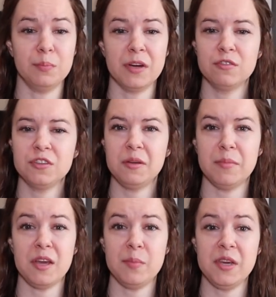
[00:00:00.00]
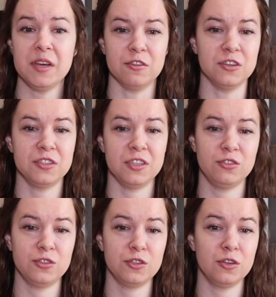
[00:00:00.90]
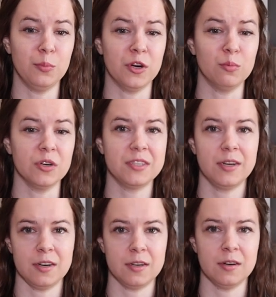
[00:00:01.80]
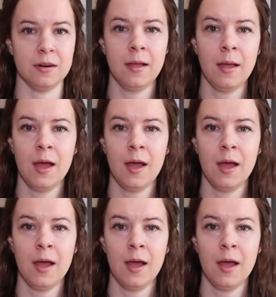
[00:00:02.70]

Beverly Mabee and her sister, Barbara Tucker.